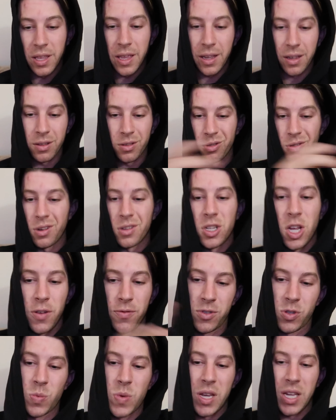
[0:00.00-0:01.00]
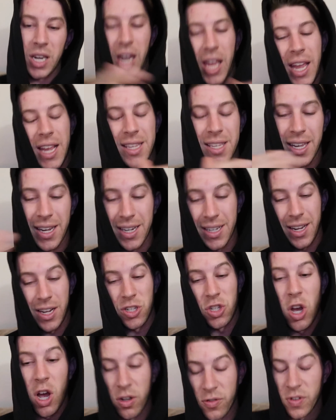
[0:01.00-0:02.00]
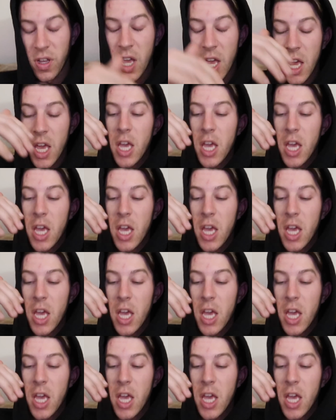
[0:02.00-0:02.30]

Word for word: taken two days off this week and I hate taking days off.